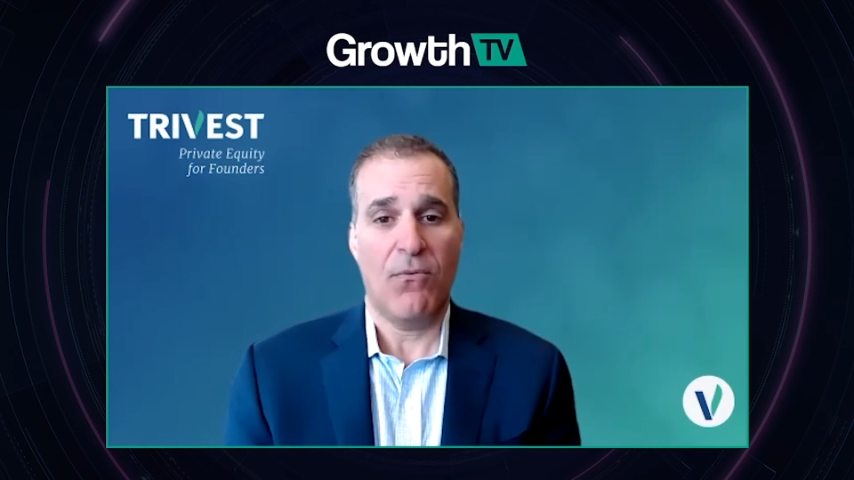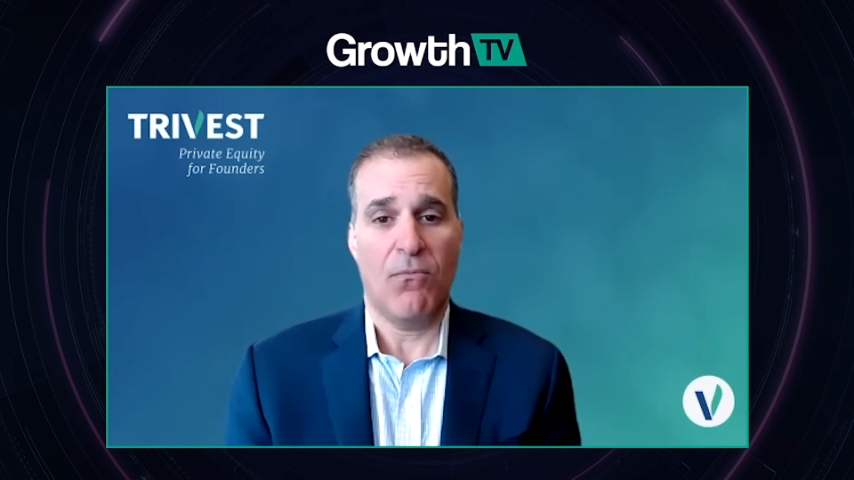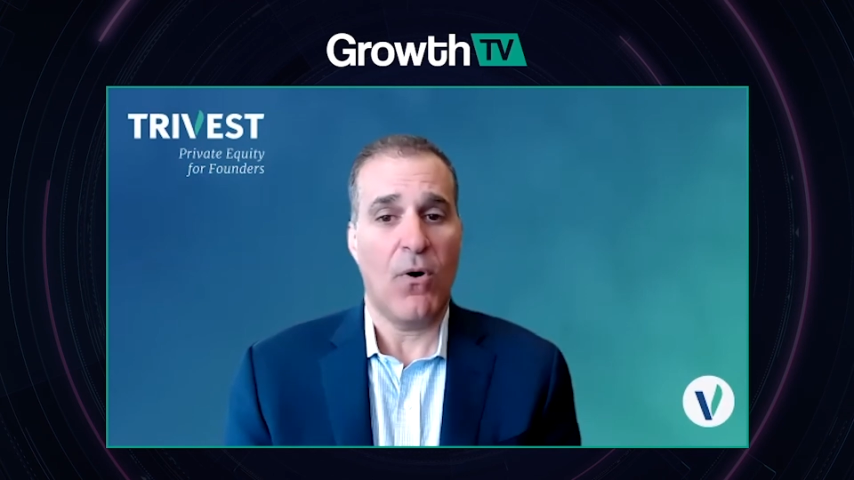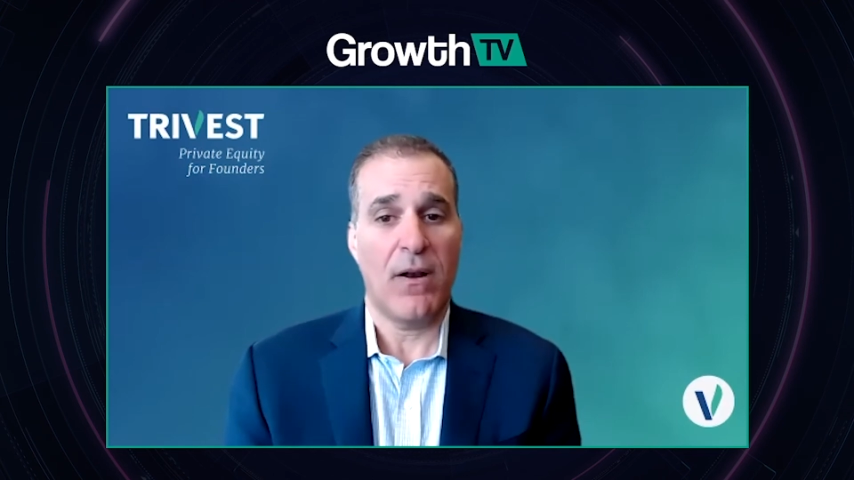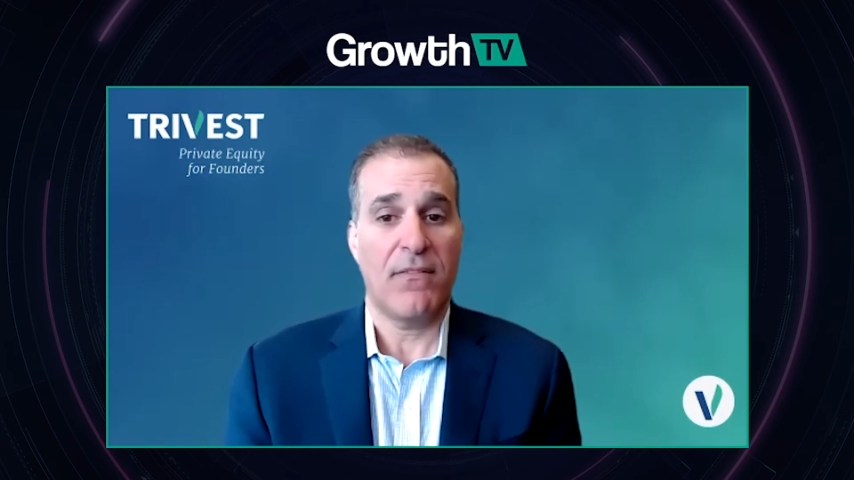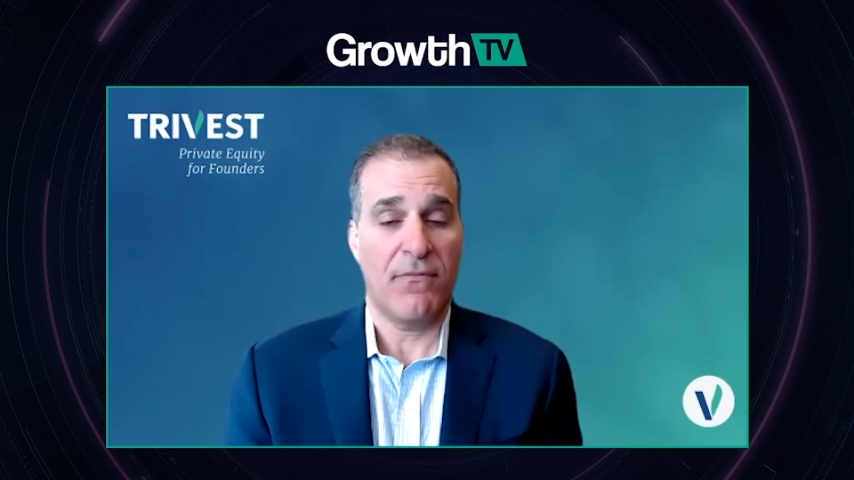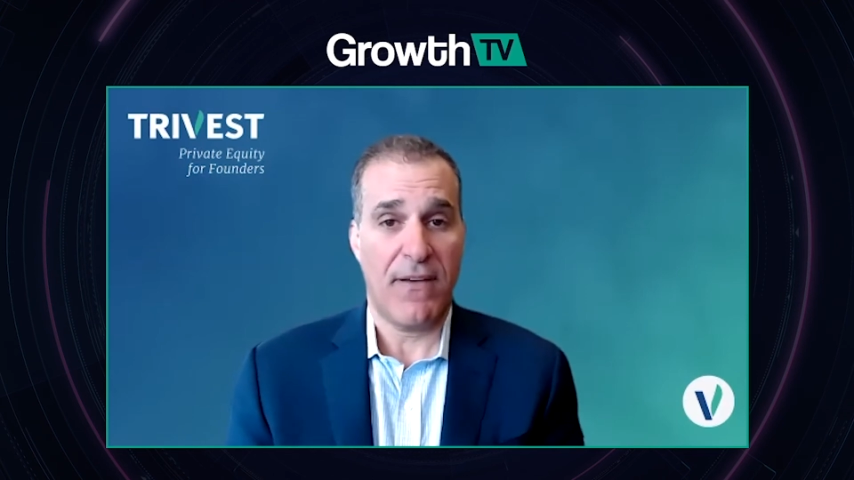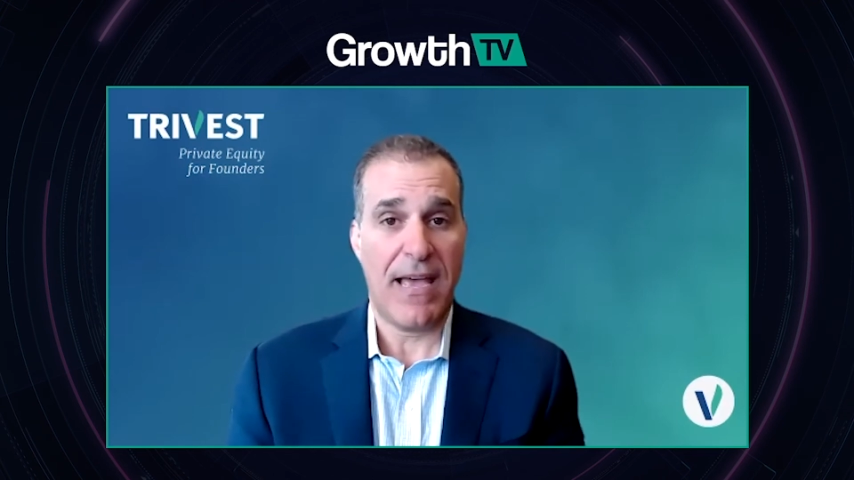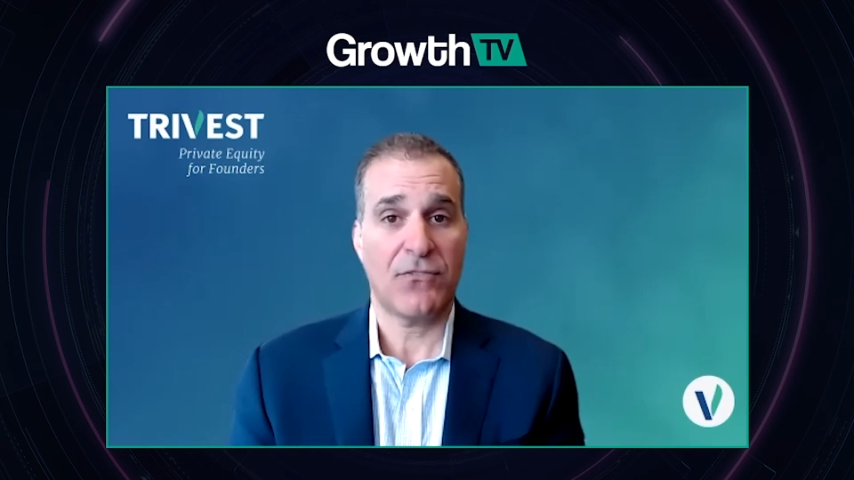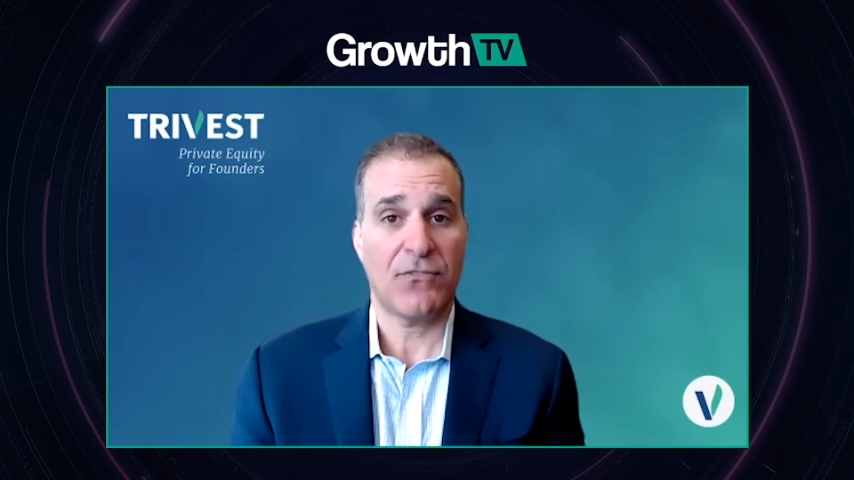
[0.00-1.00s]
one of the
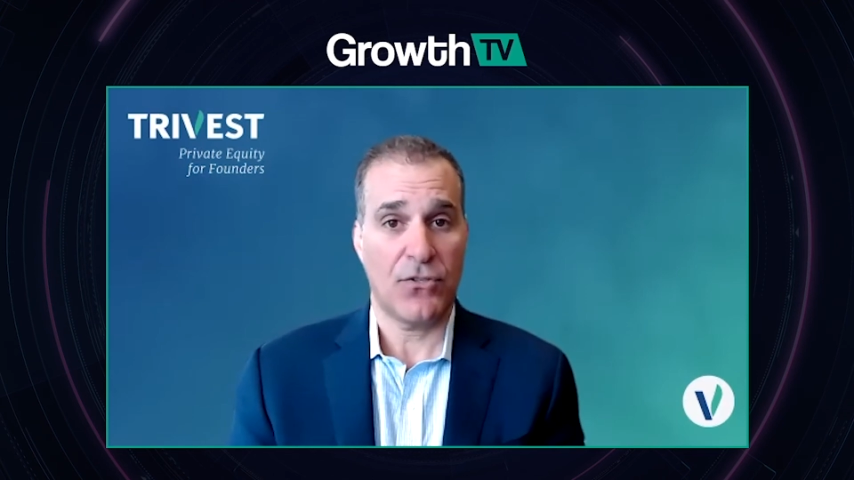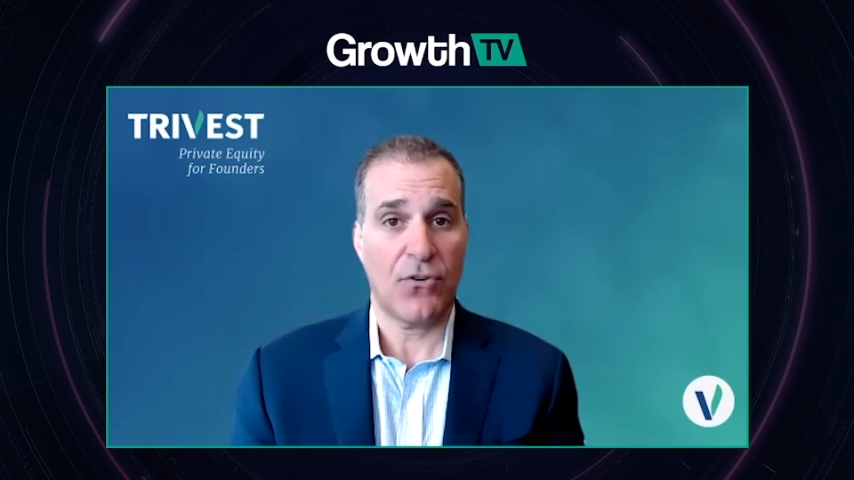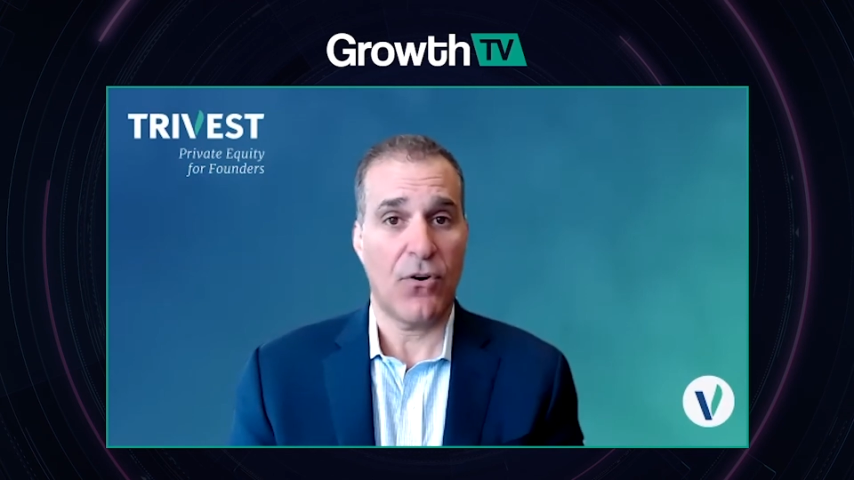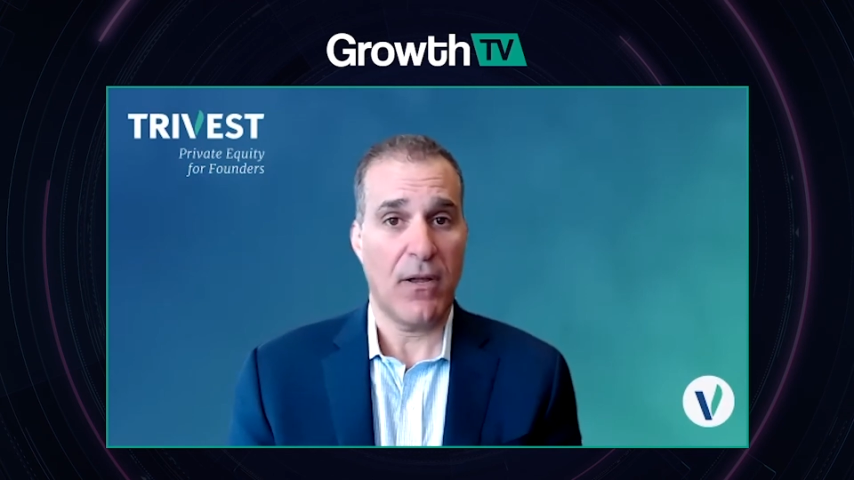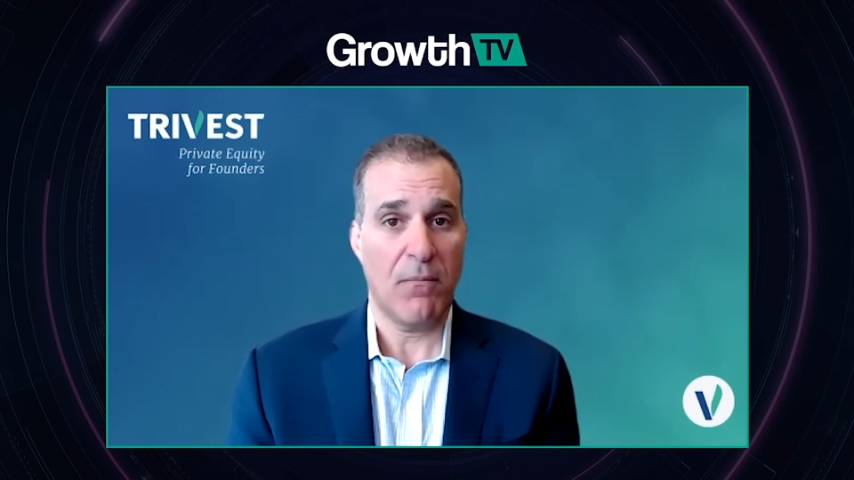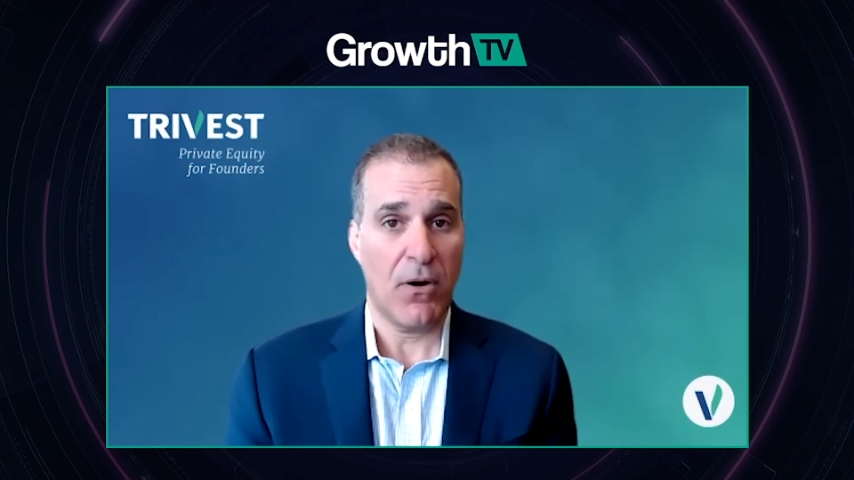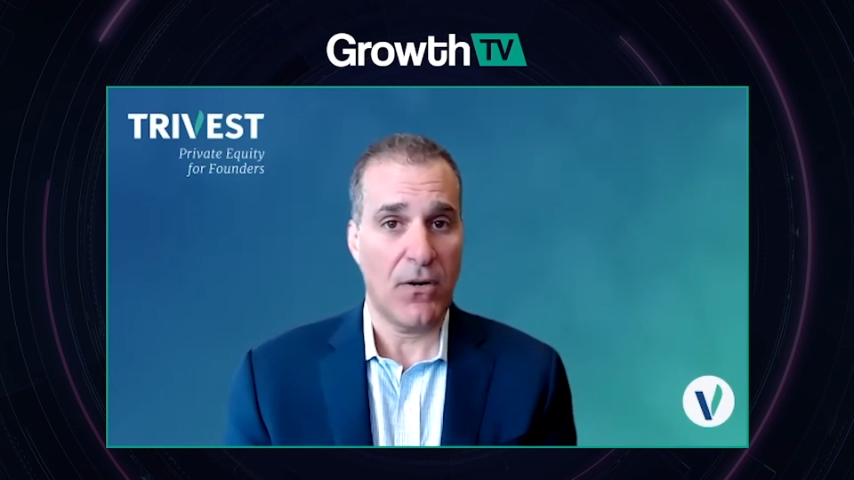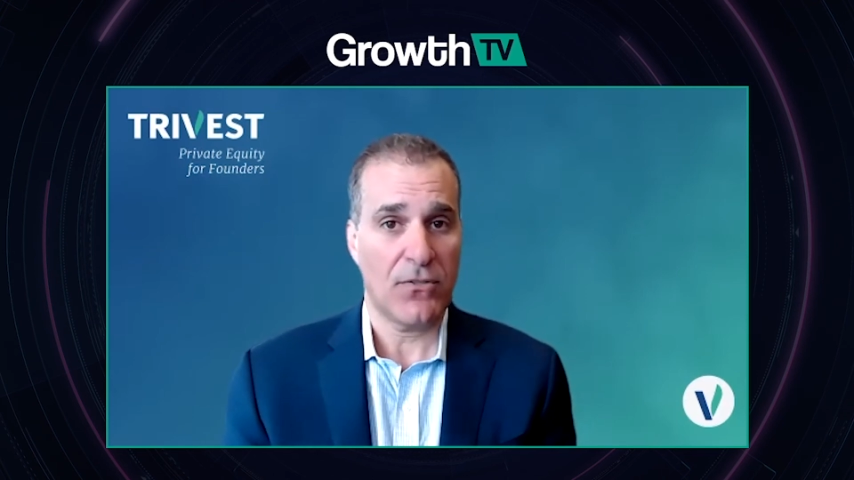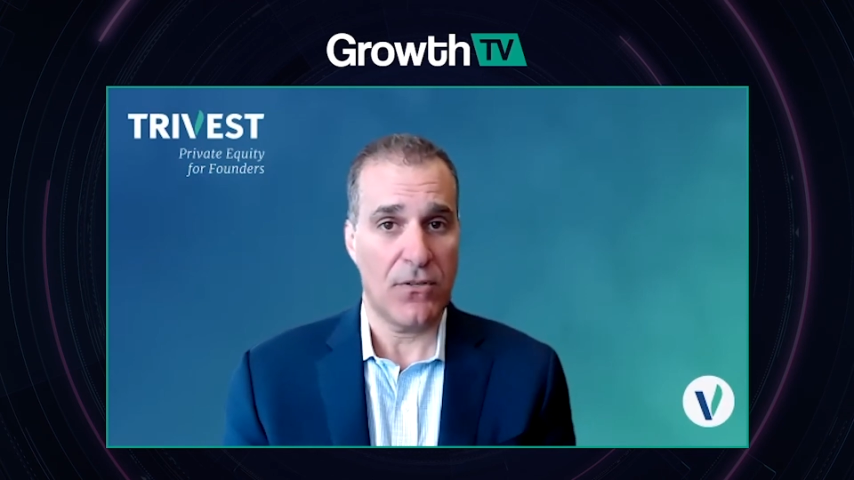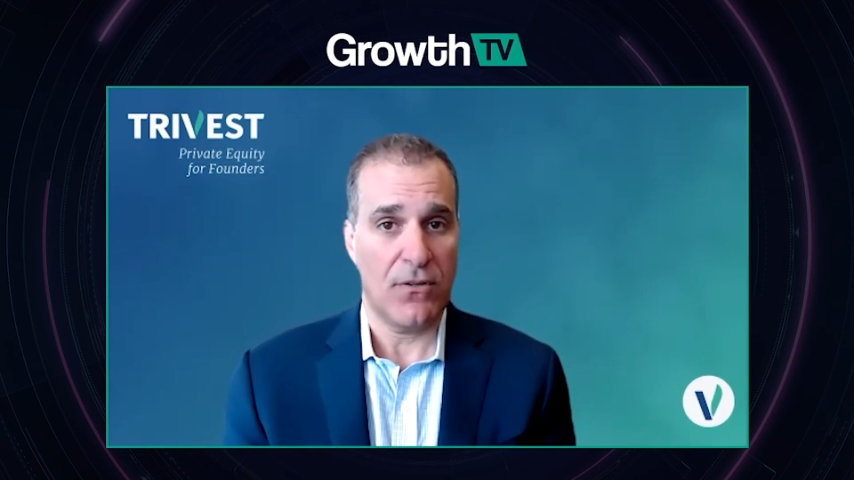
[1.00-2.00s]
fastest growing
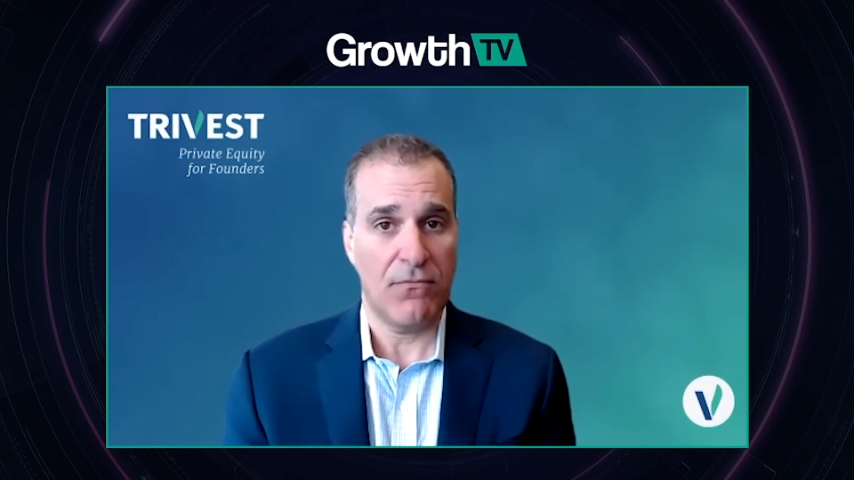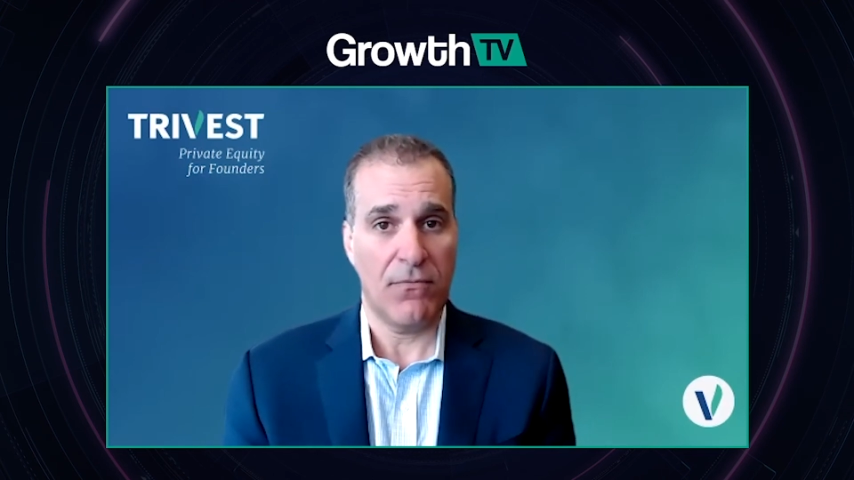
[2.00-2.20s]
parts of